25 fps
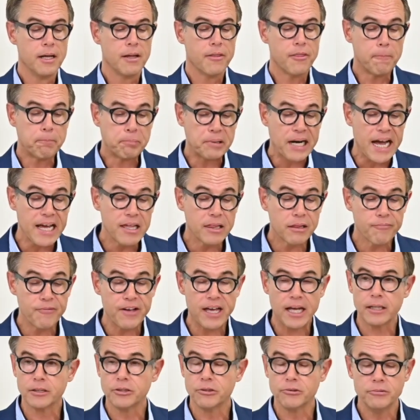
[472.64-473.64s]
The price
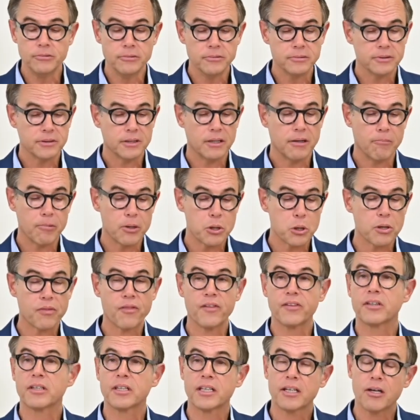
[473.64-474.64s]
value, which is
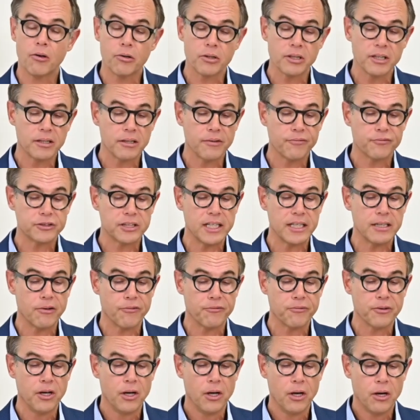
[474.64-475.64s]
the cognitive
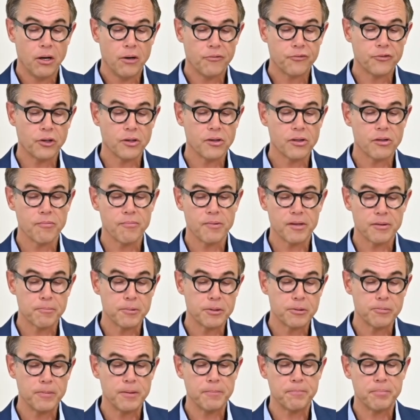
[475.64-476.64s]
trade-off of consumers
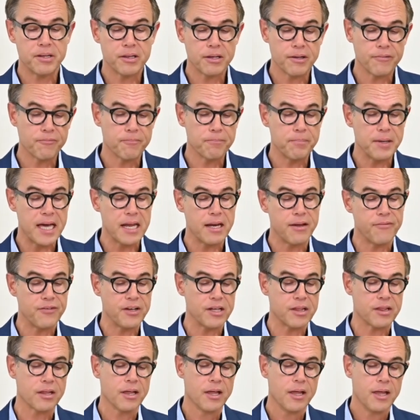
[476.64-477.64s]
between perceived
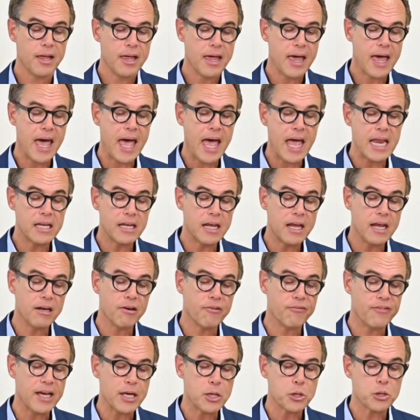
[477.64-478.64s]
benefits and
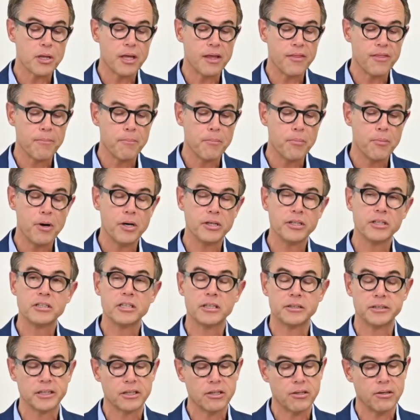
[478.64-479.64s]
innovation and the
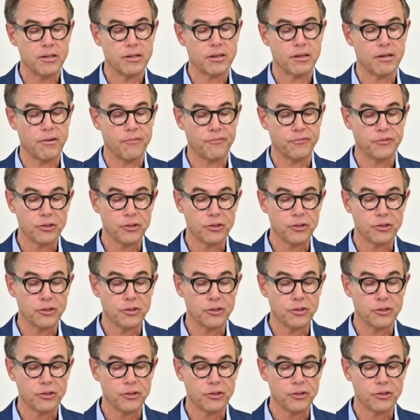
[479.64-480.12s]
monetary cost of